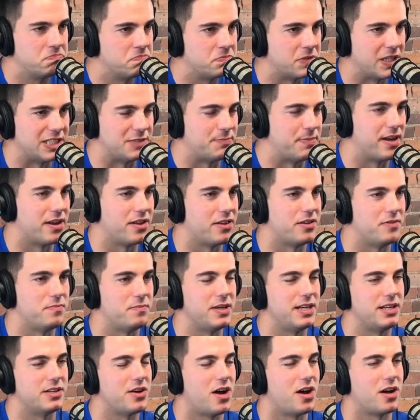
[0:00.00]
it's better than
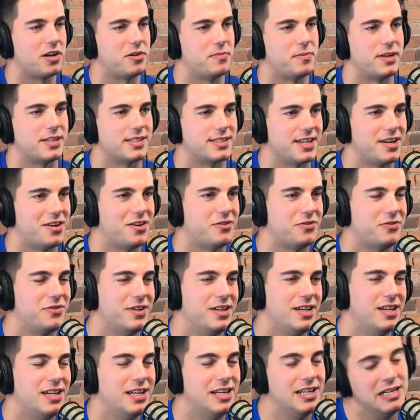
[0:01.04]
me talking to myself.
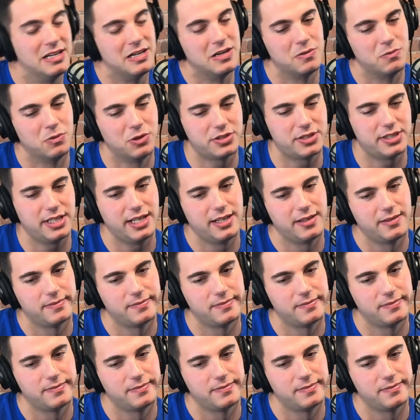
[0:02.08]
We'll see.